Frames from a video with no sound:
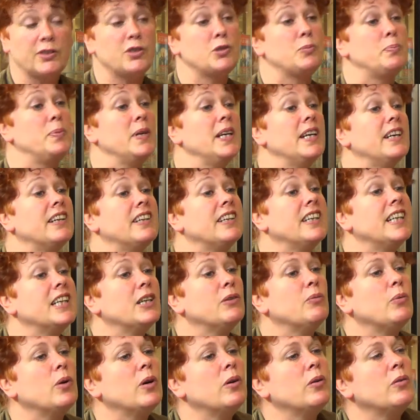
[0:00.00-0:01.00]
a speaker
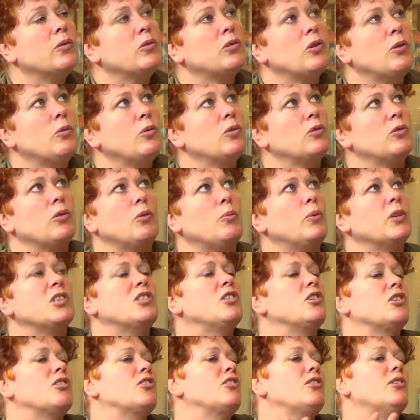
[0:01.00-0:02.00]
here. So
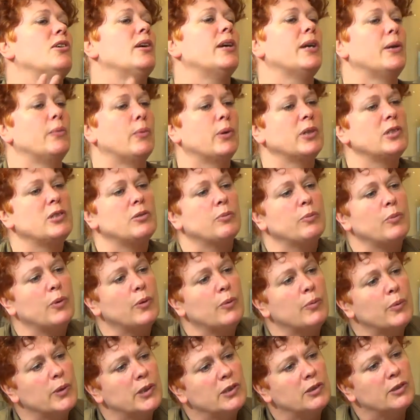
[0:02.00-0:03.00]
what's your story?
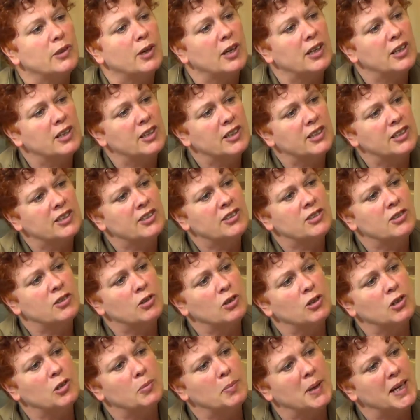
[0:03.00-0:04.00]
What are you going to
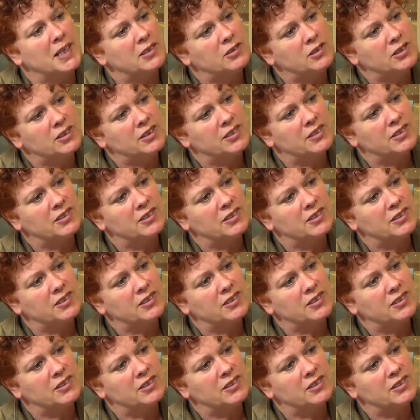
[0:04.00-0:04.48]
talk about?